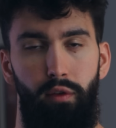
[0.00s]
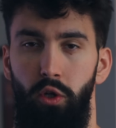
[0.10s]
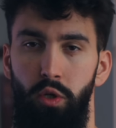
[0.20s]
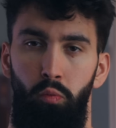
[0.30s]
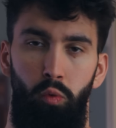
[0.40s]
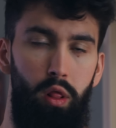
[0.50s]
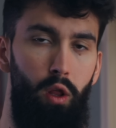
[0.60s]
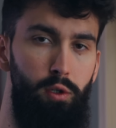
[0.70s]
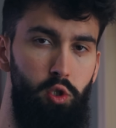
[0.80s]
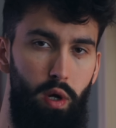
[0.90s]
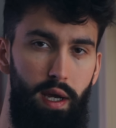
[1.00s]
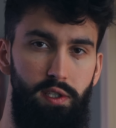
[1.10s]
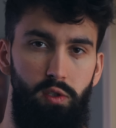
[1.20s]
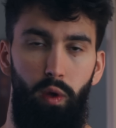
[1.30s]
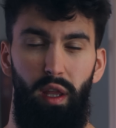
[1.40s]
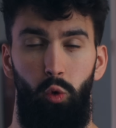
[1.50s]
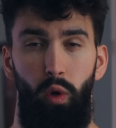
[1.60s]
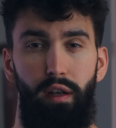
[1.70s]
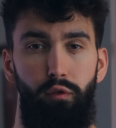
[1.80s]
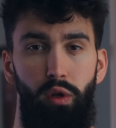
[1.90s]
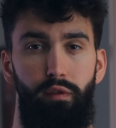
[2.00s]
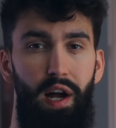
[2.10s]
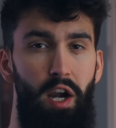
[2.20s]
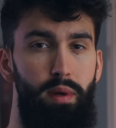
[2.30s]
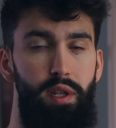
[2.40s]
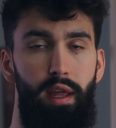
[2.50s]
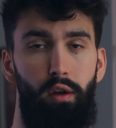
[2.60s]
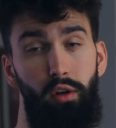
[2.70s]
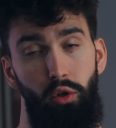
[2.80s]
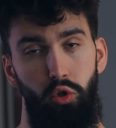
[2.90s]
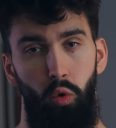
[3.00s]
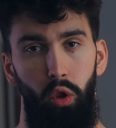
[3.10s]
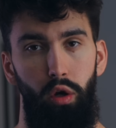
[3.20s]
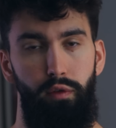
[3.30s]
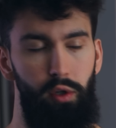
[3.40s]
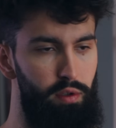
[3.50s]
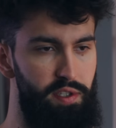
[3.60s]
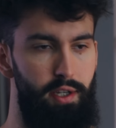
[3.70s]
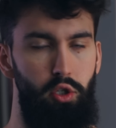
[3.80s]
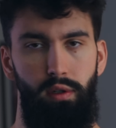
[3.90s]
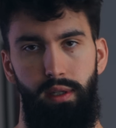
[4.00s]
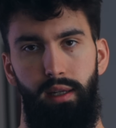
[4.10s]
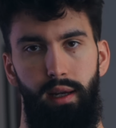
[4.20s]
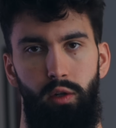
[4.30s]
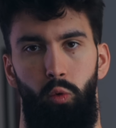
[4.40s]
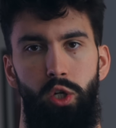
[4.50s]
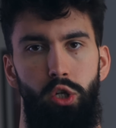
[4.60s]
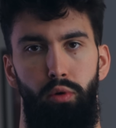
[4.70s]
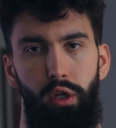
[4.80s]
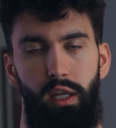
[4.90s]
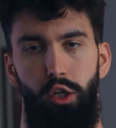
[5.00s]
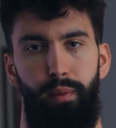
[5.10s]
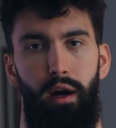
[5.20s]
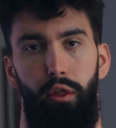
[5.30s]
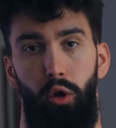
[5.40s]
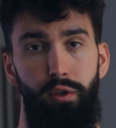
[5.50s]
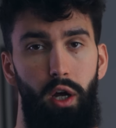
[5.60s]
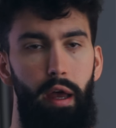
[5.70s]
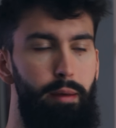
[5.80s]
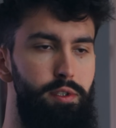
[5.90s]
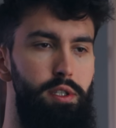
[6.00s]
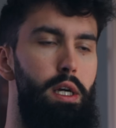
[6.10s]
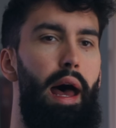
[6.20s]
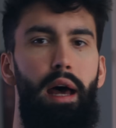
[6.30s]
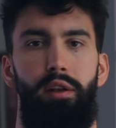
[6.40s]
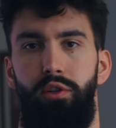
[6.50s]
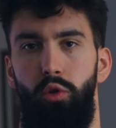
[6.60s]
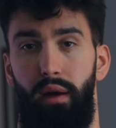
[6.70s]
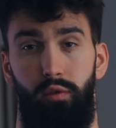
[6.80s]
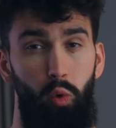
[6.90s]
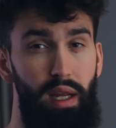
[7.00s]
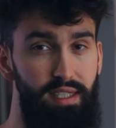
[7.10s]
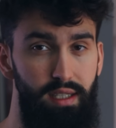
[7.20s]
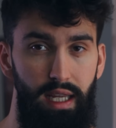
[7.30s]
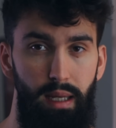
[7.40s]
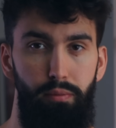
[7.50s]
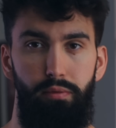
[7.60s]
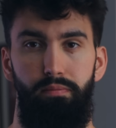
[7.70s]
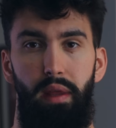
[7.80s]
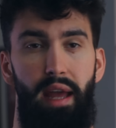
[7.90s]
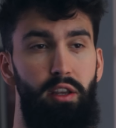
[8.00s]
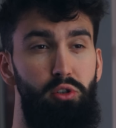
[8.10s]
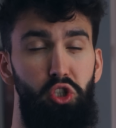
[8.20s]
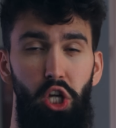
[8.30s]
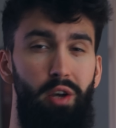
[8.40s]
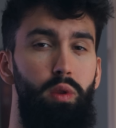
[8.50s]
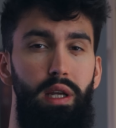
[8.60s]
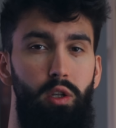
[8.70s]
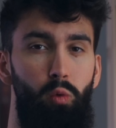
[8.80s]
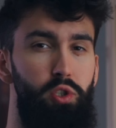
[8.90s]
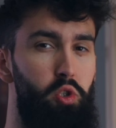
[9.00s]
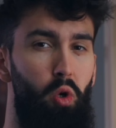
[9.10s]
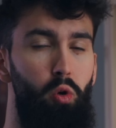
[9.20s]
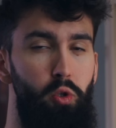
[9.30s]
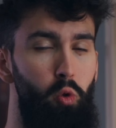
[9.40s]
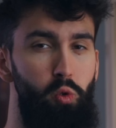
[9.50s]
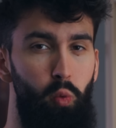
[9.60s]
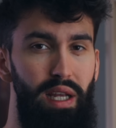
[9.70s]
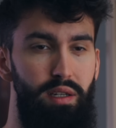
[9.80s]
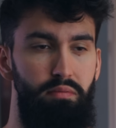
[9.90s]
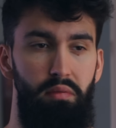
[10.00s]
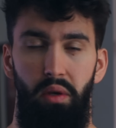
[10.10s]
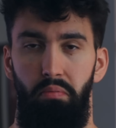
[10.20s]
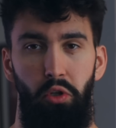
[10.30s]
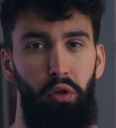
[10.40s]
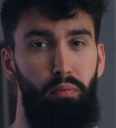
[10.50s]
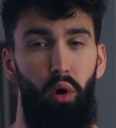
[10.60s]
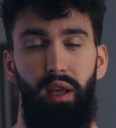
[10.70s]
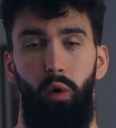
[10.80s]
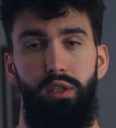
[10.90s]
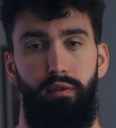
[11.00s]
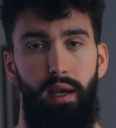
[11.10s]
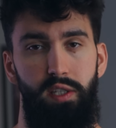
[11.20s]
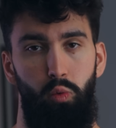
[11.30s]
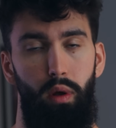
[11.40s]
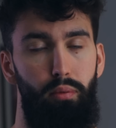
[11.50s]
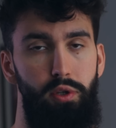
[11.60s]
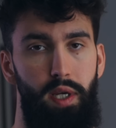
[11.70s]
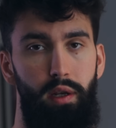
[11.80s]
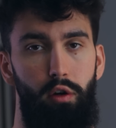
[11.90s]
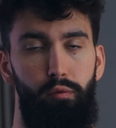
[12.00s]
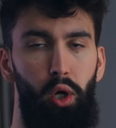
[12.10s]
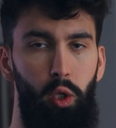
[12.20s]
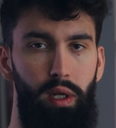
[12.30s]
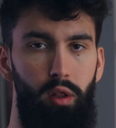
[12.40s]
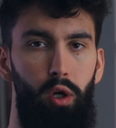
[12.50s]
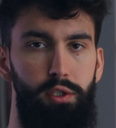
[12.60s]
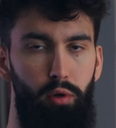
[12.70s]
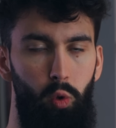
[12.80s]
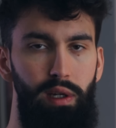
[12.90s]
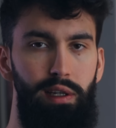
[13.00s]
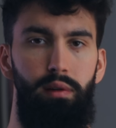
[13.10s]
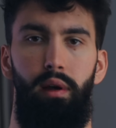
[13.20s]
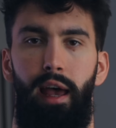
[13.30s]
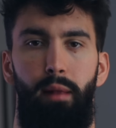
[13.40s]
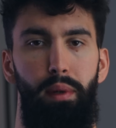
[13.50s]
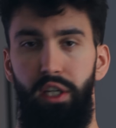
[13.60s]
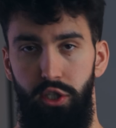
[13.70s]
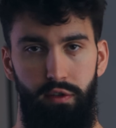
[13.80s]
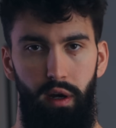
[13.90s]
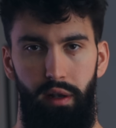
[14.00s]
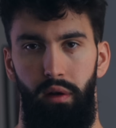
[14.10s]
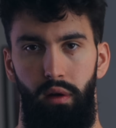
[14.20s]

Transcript: if you're someone with low stress, with a great food environment that you're in control of, you can essentially dictate what you're putting in your mouth at all times, and you have great sleep, and you generally don't struggle to lose weight, you can probably go as fast as 1% of body weight loss per week and be just fine.